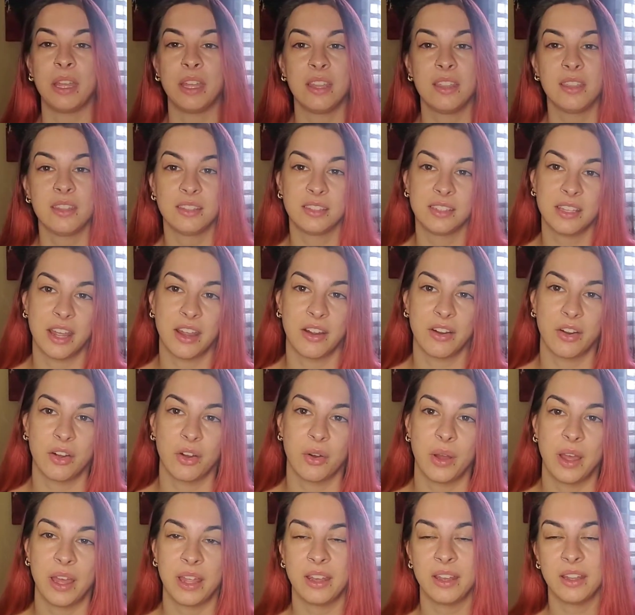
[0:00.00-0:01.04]
in the
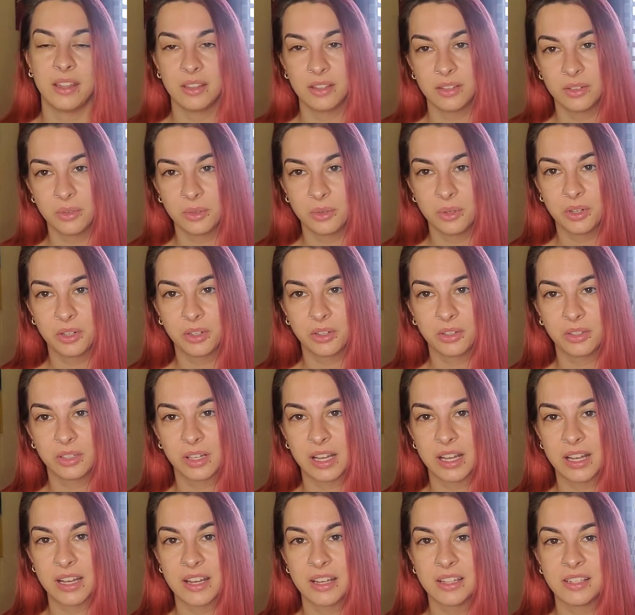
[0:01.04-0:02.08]
tarot and in the oracle
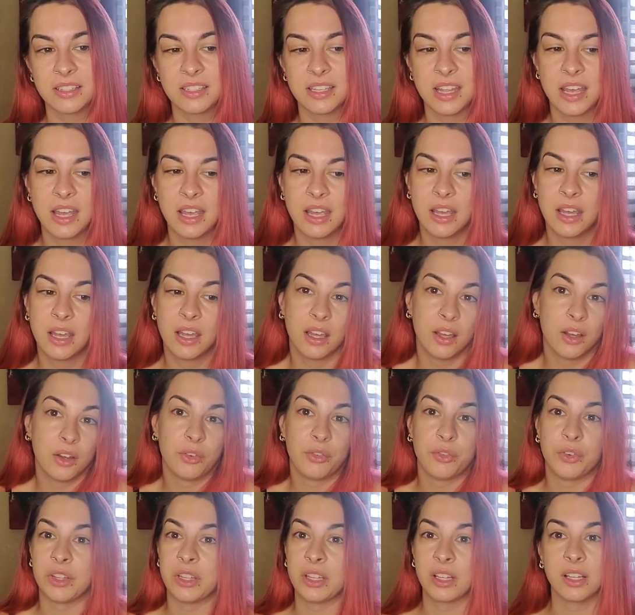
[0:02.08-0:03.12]
cards
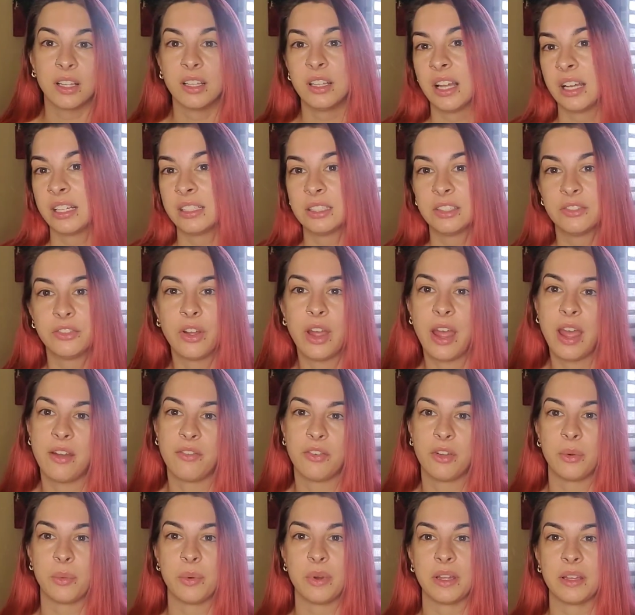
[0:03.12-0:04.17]
for the collective or
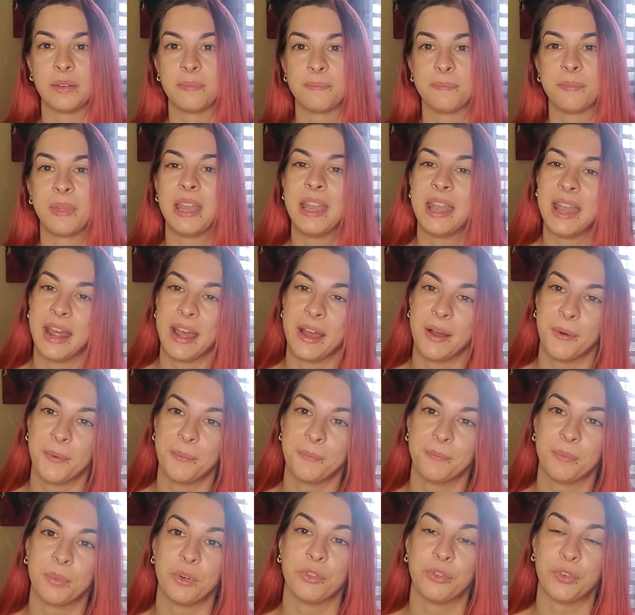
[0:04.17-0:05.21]
everyone. Now,
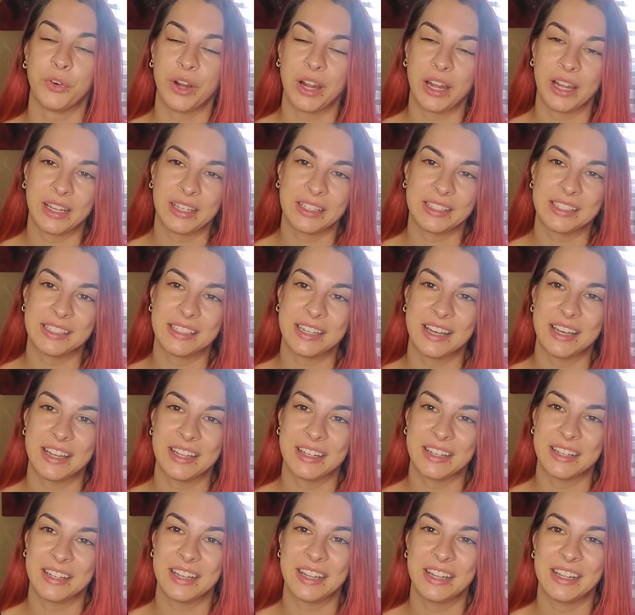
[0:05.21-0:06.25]
before I get
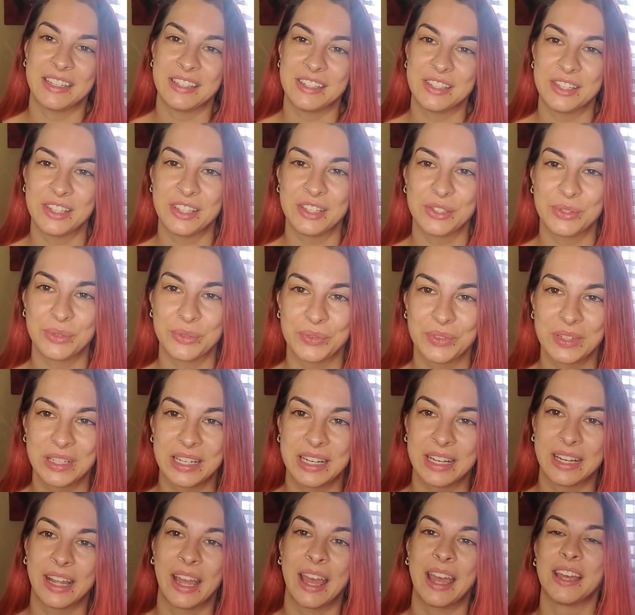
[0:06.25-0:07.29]
started into this
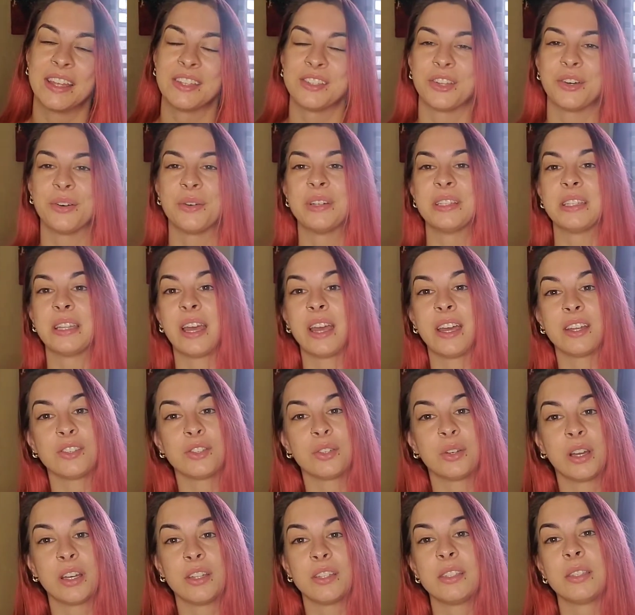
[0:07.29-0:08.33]
reading, as always, I ask
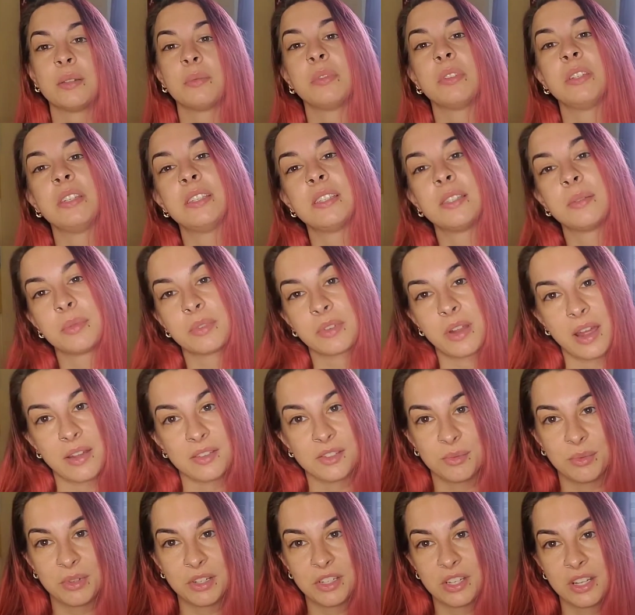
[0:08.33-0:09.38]
you guys to please subscribe
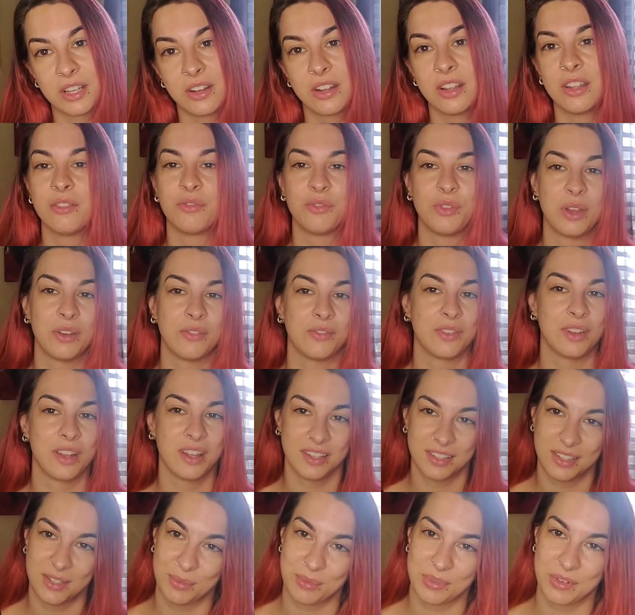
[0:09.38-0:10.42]
to my channel if you have
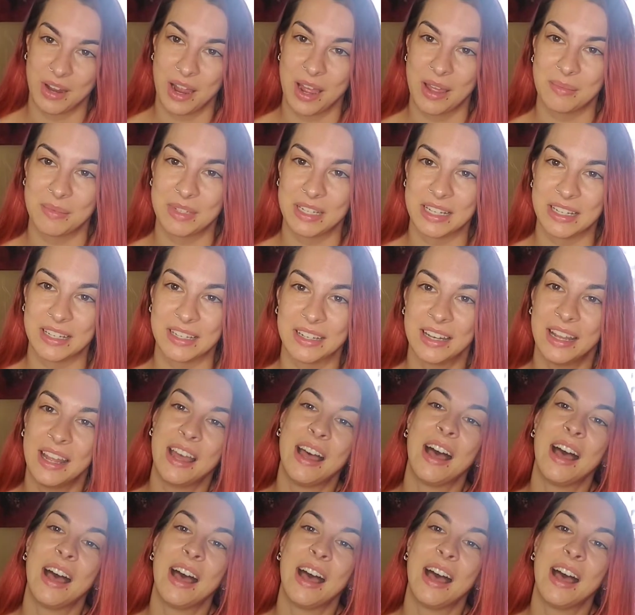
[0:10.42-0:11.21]
not subscribed yet.